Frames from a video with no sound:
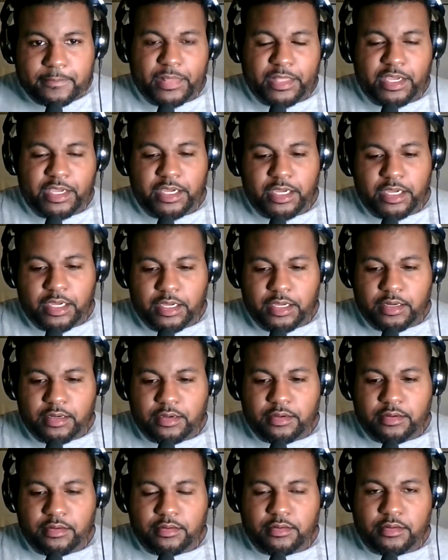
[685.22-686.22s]

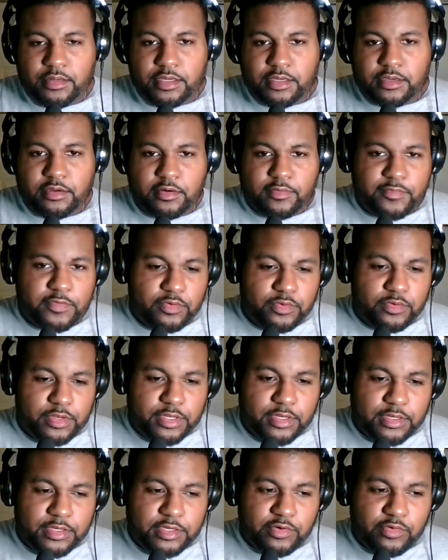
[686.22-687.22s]
And it governed the
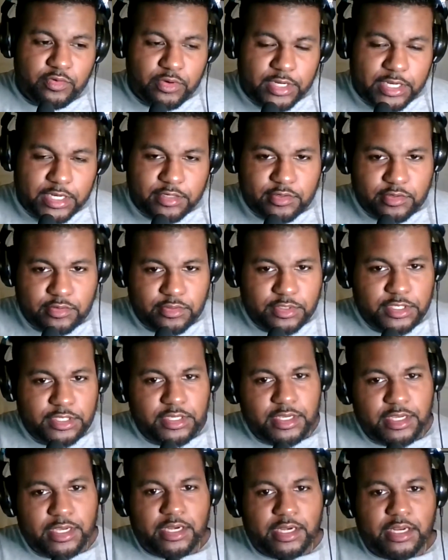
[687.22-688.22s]
Negro National
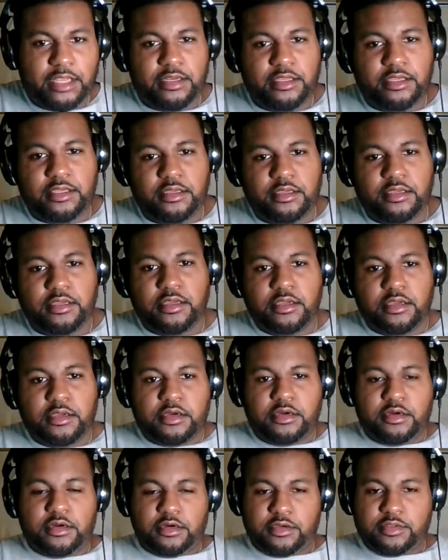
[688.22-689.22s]
League and any
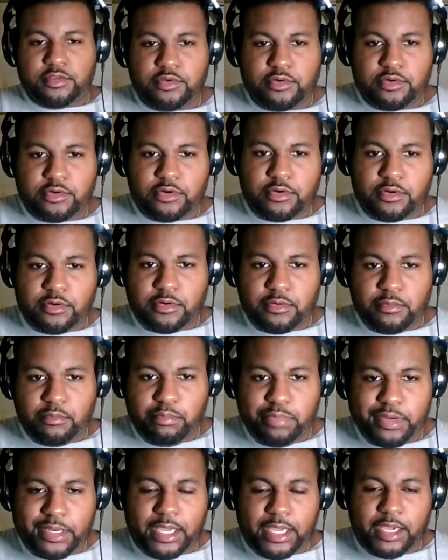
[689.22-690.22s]
other
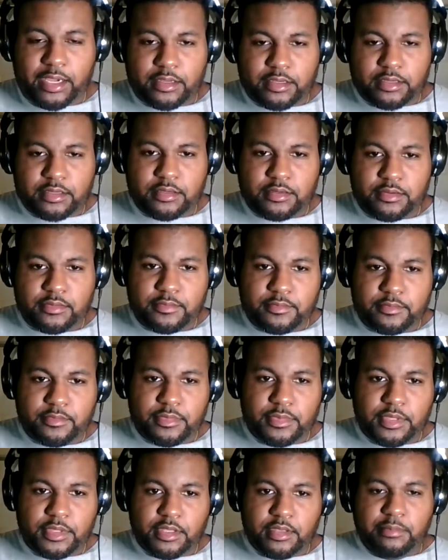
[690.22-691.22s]
black
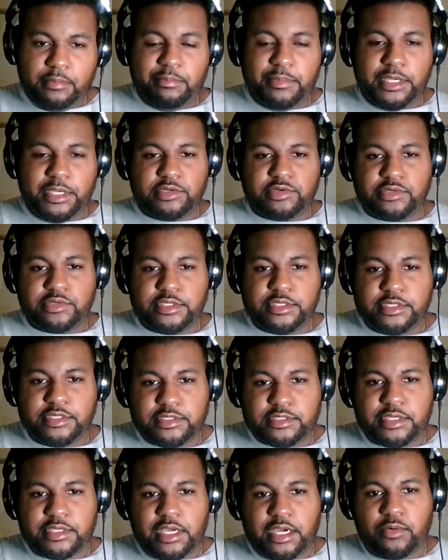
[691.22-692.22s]
major
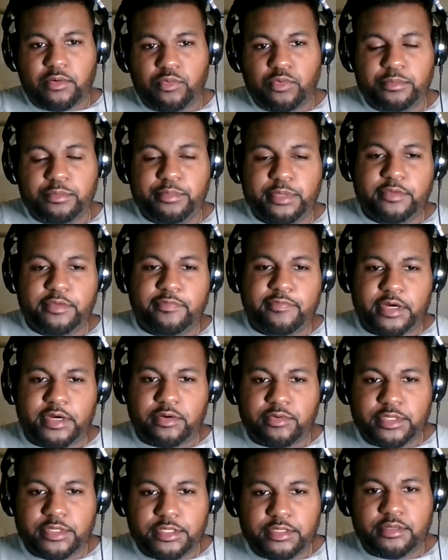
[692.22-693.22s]
leagues that would be
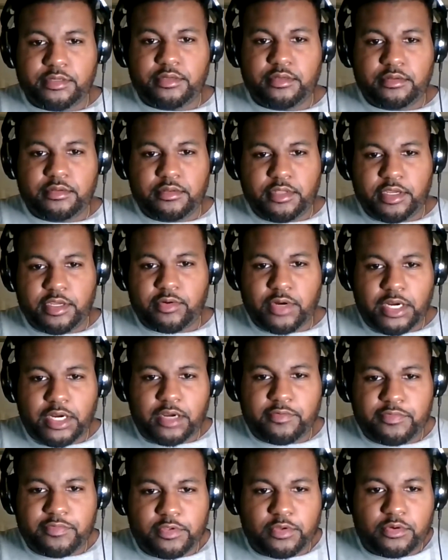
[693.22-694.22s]
founded
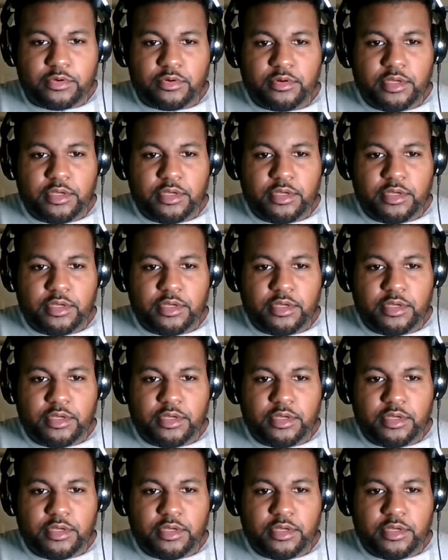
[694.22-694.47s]
thereafter.